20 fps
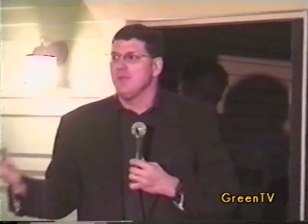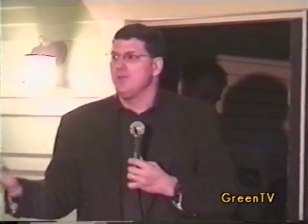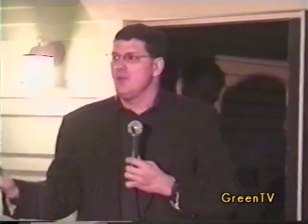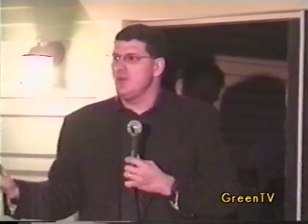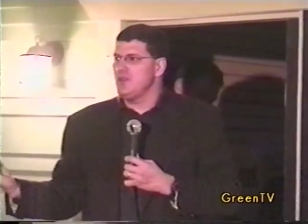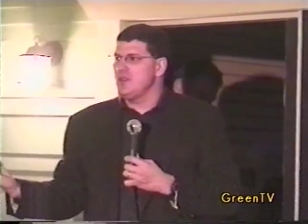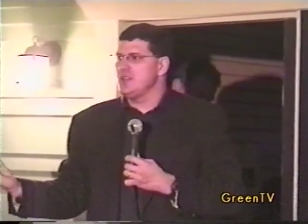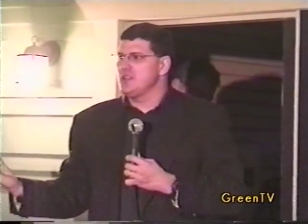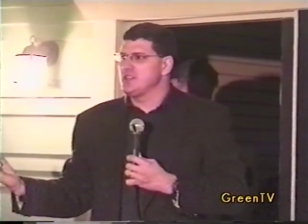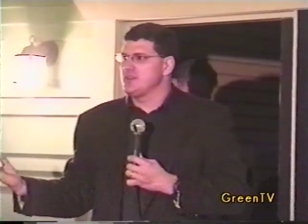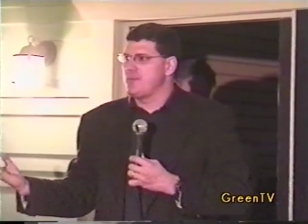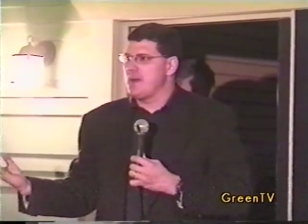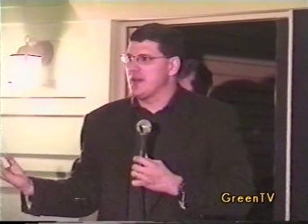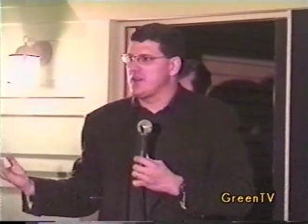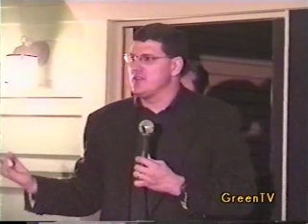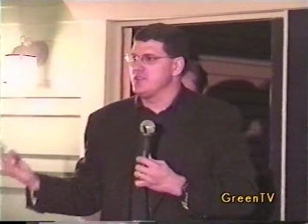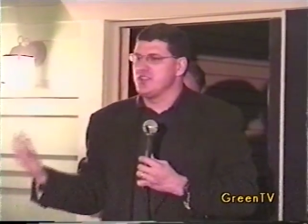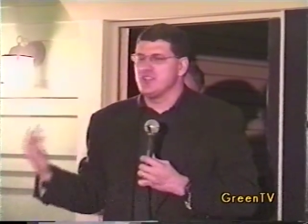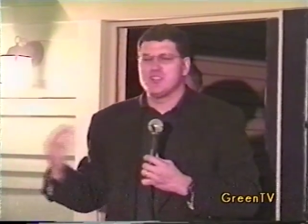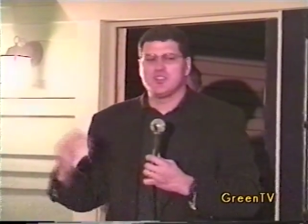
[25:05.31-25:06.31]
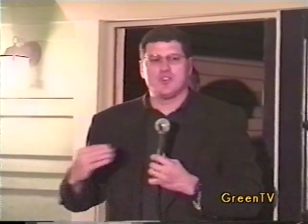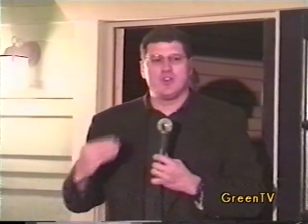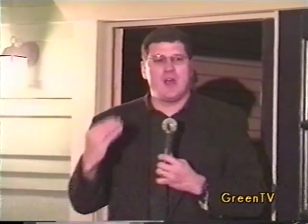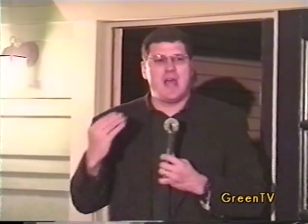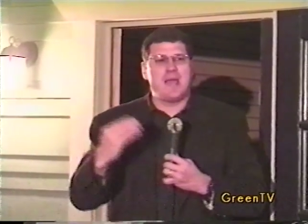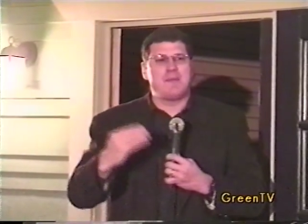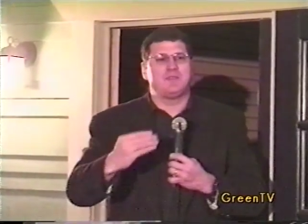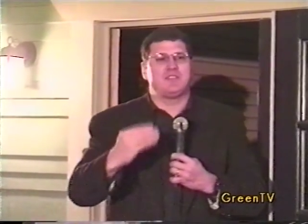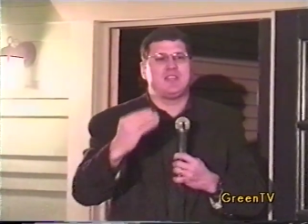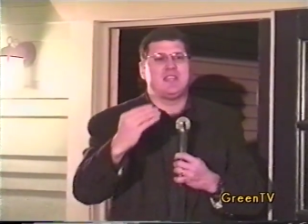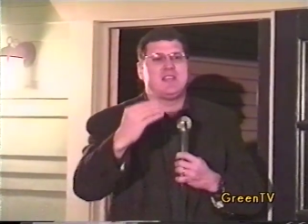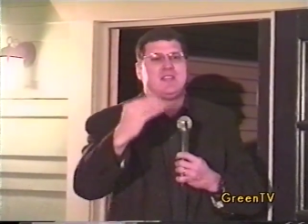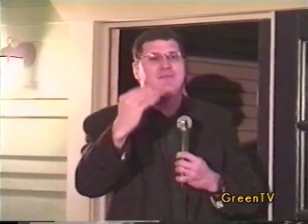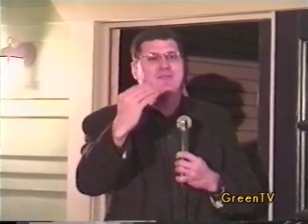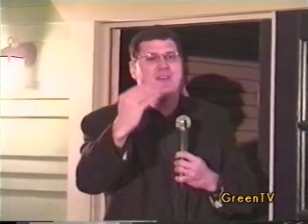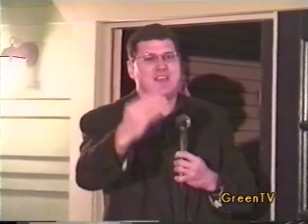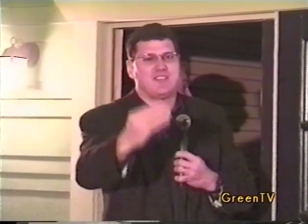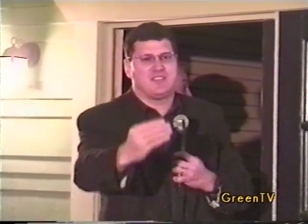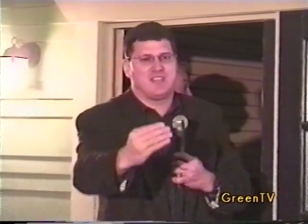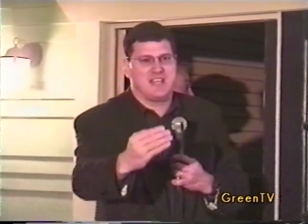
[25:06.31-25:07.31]
View the inspectors as crime scene
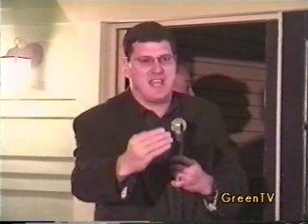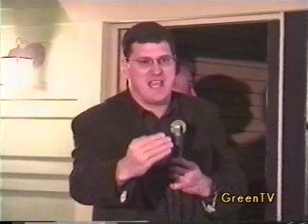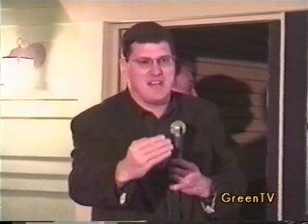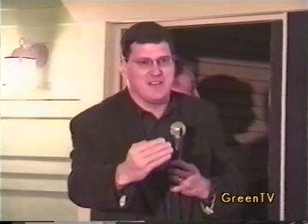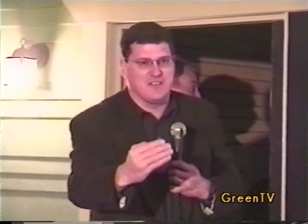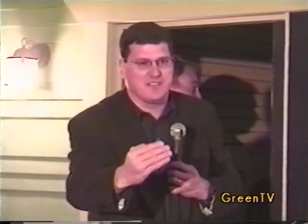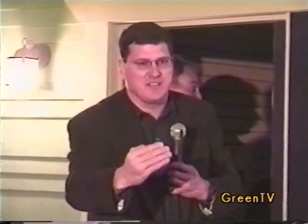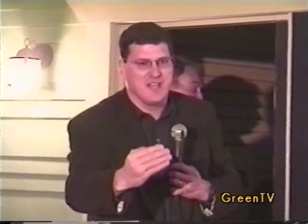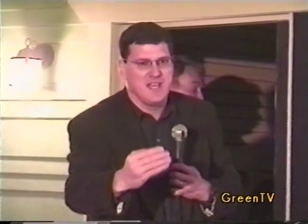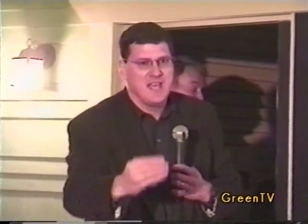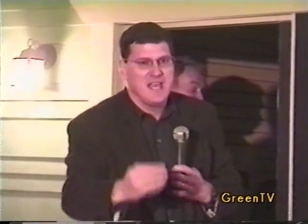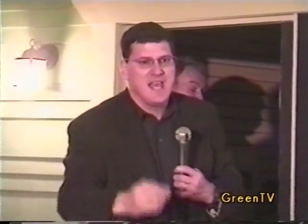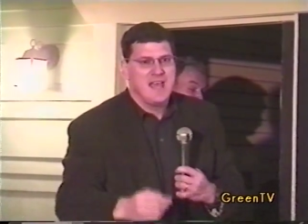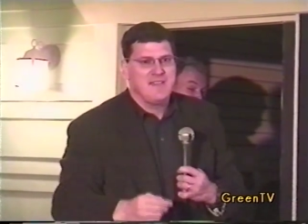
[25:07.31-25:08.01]
investigators.